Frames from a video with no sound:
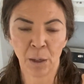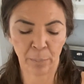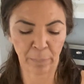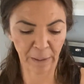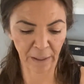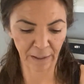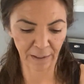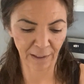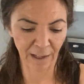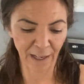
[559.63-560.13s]

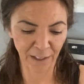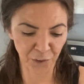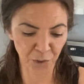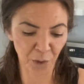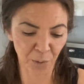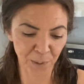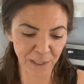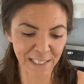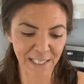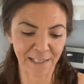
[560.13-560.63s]
But I
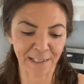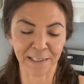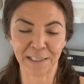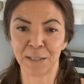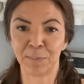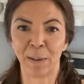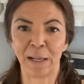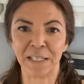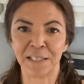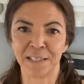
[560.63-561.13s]
know it's
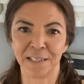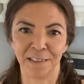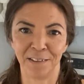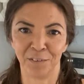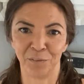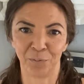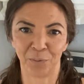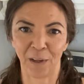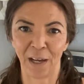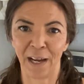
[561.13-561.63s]
inexpensive,